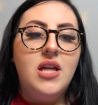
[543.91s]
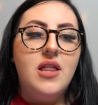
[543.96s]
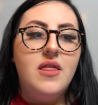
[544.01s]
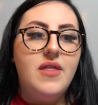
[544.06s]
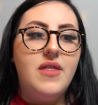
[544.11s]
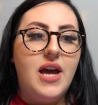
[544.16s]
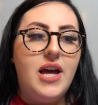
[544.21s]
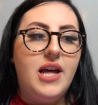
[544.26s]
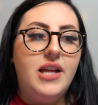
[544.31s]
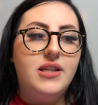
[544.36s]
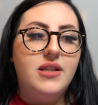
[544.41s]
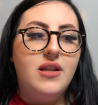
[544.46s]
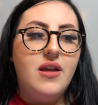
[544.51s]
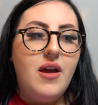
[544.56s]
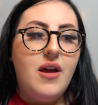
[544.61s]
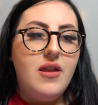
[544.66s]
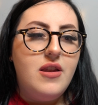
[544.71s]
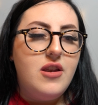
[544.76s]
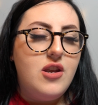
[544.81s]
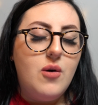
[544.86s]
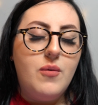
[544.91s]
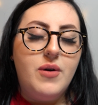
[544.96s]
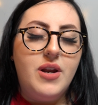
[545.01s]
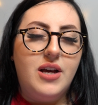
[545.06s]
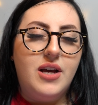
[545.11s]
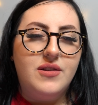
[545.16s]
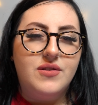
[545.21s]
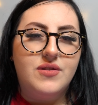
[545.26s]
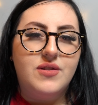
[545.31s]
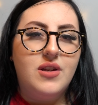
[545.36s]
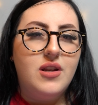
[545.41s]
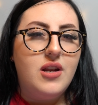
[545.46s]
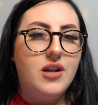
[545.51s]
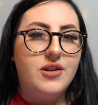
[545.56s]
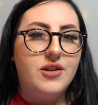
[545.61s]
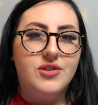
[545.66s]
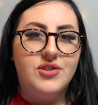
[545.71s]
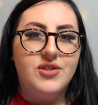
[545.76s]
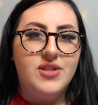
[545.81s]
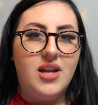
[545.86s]
that no one else could
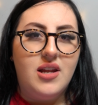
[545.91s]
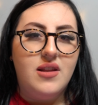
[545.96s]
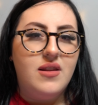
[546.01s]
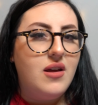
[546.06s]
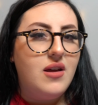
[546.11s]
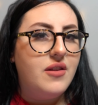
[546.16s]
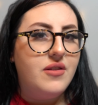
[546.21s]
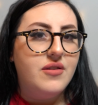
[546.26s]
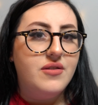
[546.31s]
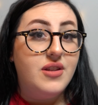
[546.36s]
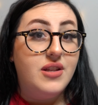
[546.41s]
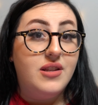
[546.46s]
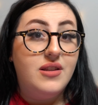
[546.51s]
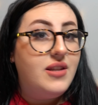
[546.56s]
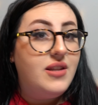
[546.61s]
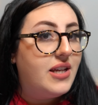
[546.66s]
understand other than,